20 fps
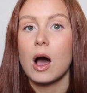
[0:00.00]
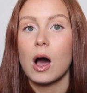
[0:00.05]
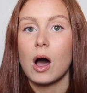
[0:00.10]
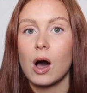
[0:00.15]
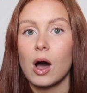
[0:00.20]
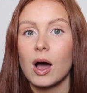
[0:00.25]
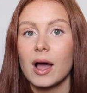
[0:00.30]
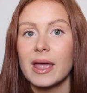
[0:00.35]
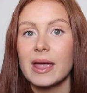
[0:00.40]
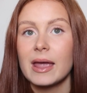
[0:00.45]

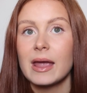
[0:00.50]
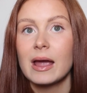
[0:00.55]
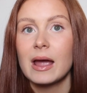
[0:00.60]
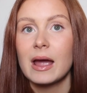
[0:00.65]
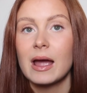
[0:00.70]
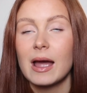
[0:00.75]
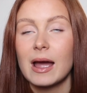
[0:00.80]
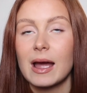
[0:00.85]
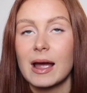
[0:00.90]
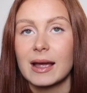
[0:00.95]
I
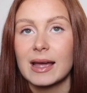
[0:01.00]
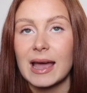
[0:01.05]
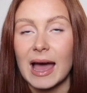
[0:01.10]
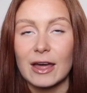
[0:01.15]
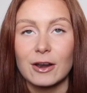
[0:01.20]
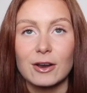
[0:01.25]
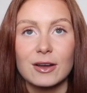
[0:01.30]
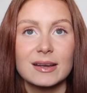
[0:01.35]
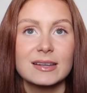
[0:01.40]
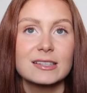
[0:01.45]

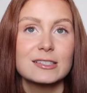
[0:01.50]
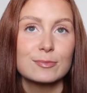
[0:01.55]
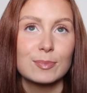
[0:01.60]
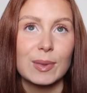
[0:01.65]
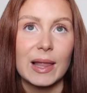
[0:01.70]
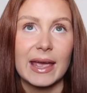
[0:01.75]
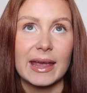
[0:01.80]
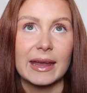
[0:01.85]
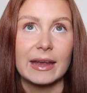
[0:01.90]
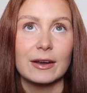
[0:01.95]
cannot
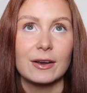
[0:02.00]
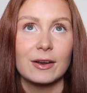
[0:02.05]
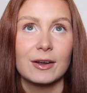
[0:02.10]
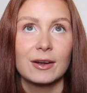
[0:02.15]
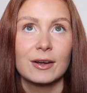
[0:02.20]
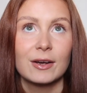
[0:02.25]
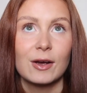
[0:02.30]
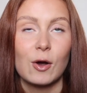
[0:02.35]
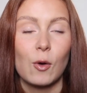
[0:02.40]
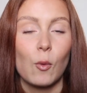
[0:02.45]
explain
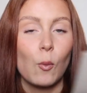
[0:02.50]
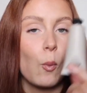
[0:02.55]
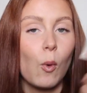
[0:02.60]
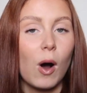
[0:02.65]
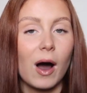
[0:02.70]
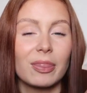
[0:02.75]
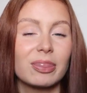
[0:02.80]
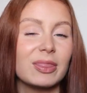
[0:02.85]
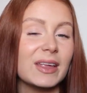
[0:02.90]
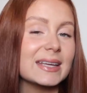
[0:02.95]

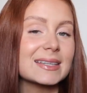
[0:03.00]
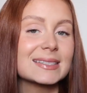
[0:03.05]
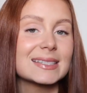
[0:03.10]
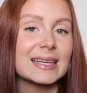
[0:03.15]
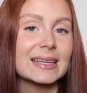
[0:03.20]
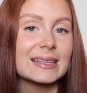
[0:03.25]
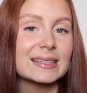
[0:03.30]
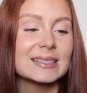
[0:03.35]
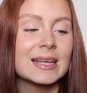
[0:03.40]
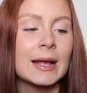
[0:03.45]
what this
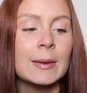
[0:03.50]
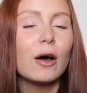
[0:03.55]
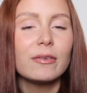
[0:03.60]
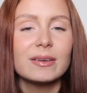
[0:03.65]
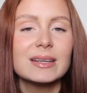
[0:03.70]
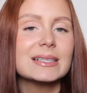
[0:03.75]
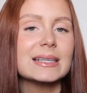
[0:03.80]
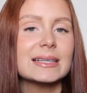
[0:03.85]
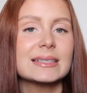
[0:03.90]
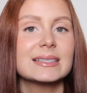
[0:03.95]
is.
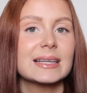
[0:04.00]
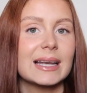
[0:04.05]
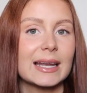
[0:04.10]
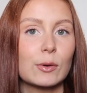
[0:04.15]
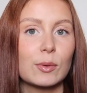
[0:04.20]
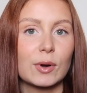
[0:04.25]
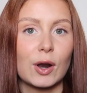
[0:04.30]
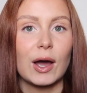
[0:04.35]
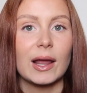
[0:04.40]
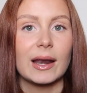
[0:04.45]
Obviously it's a
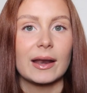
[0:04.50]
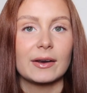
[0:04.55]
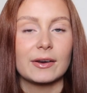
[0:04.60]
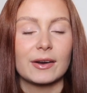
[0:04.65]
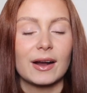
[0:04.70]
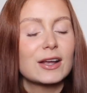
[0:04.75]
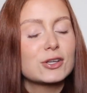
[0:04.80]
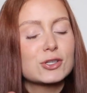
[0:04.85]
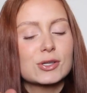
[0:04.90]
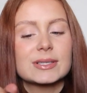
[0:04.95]
liquid
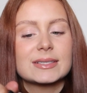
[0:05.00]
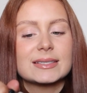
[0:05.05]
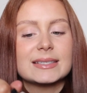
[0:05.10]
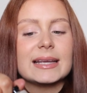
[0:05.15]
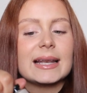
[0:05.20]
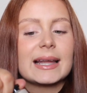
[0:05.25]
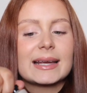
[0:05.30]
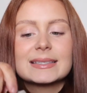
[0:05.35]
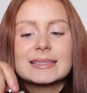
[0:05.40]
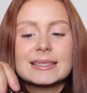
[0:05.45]
highlighter, as you can
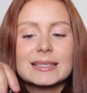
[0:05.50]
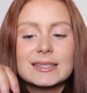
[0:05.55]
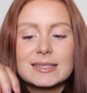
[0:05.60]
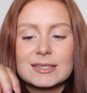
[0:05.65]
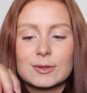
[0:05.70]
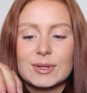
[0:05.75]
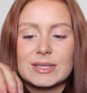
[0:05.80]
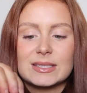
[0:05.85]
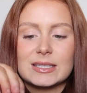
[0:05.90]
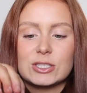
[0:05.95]
see, like it's in a
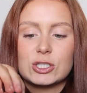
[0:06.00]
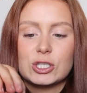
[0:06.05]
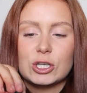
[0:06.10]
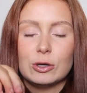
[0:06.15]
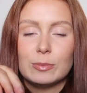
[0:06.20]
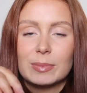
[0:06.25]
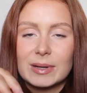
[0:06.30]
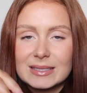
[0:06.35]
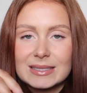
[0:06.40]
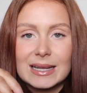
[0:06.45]
squeezy
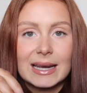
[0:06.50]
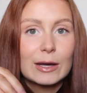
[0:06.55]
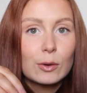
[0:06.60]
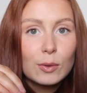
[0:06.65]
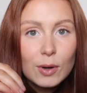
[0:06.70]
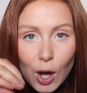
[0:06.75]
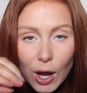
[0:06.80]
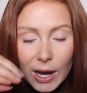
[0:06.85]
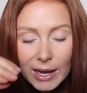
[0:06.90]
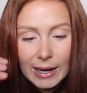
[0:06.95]
tube. It's a
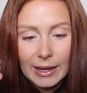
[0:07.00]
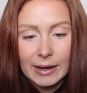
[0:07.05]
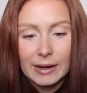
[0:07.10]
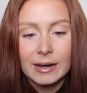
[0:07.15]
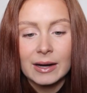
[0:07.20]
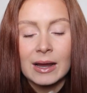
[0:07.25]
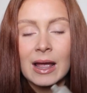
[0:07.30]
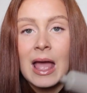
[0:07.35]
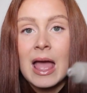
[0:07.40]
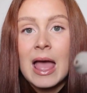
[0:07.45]
liquid
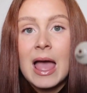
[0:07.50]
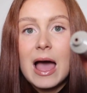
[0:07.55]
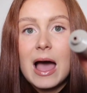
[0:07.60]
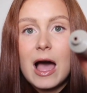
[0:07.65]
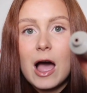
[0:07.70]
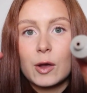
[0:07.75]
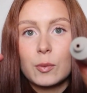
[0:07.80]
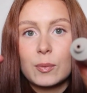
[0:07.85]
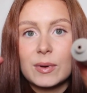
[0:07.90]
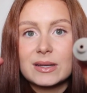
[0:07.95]
highlighter.
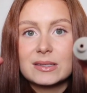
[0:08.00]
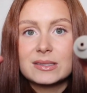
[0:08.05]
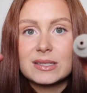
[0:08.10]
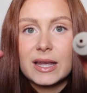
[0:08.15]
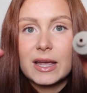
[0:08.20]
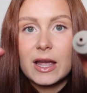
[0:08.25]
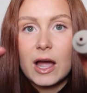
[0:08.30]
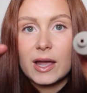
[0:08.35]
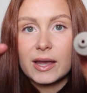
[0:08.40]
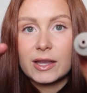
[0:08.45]
I will
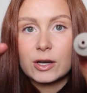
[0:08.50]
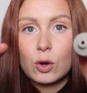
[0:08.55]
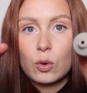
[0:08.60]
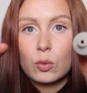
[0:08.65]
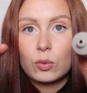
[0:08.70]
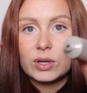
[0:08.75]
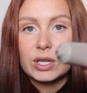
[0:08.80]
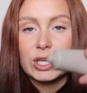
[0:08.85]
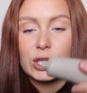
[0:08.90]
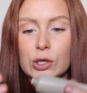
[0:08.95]
say I can
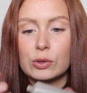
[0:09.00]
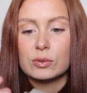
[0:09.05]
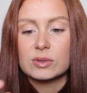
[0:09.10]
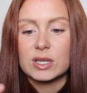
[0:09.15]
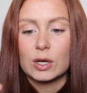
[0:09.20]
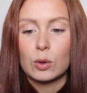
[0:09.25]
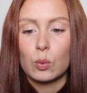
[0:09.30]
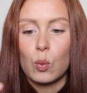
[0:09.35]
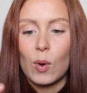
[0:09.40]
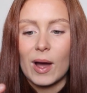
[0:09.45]
only use
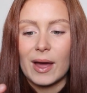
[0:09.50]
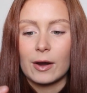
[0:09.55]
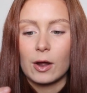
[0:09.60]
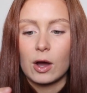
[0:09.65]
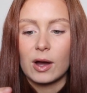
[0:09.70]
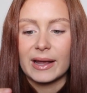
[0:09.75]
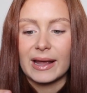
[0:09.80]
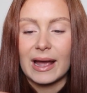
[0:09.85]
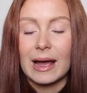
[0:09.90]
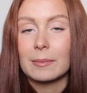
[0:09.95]
it when
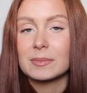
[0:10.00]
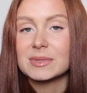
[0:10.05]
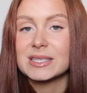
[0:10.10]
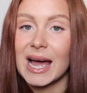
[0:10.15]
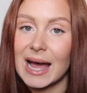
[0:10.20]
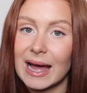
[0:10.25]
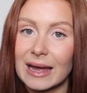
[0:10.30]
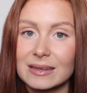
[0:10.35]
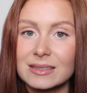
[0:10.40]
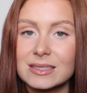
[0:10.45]
I am
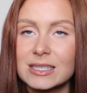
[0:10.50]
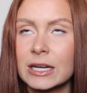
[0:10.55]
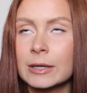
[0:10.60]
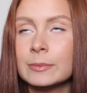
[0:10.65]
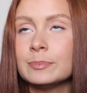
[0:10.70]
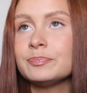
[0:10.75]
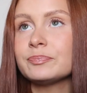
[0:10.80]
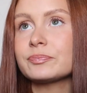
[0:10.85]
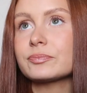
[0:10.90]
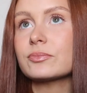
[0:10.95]
tanned,
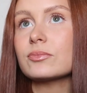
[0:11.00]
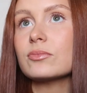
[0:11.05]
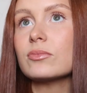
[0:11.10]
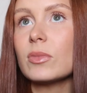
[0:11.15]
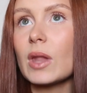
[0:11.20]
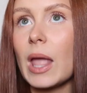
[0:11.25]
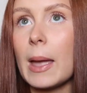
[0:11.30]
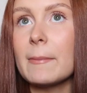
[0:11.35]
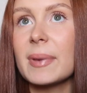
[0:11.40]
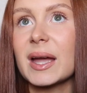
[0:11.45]

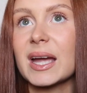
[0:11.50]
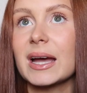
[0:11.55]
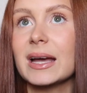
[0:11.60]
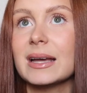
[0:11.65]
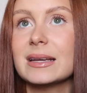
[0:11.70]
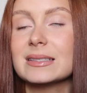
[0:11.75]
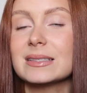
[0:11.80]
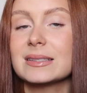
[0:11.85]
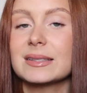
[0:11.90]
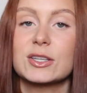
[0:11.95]

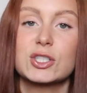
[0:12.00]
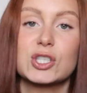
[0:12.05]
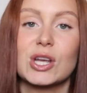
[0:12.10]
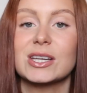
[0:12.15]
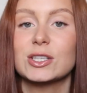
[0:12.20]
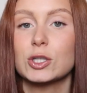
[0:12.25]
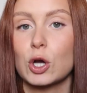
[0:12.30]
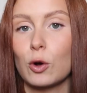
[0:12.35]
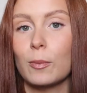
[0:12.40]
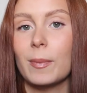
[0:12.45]
because the
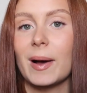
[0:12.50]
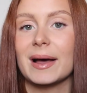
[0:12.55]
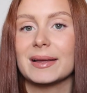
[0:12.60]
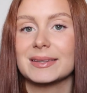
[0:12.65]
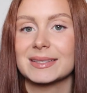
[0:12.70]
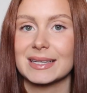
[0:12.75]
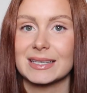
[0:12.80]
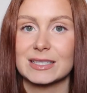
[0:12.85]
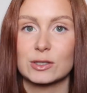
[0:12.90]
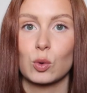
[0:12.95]
shade
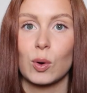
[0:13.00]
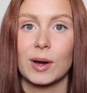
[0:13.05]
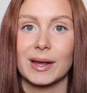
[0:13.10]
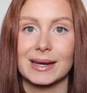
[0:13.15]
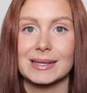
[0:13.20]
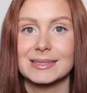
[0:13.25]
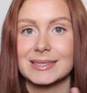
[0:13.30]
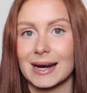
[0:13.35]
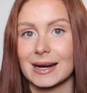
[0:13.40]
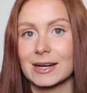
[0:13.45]
Topaz is quite
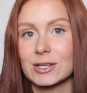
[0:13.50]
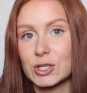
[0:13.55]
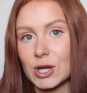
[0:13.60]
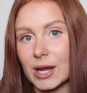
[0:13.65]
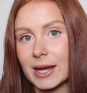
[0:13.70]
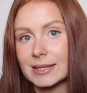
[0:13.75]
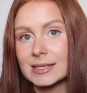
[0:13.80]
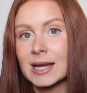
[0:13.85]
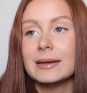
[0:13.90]
a dark shade.